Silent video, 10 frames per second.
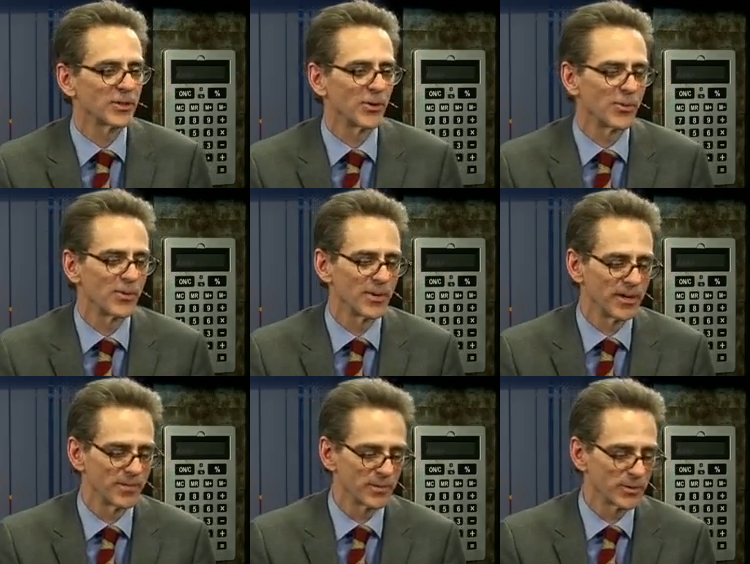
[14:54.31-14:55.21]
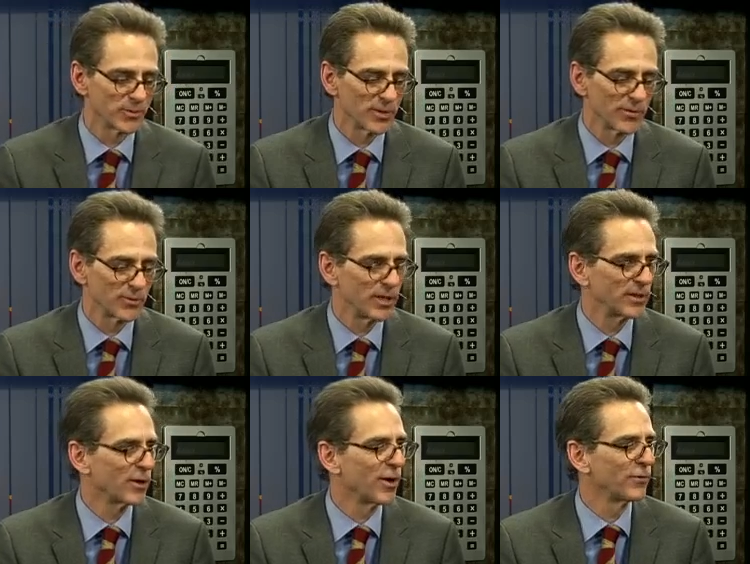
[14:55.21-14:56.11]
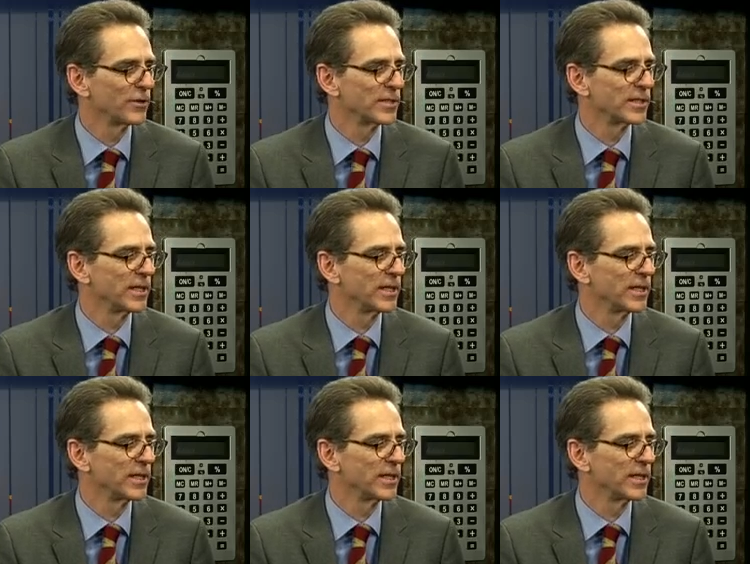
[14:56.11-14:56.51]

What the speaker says: So we have great confidence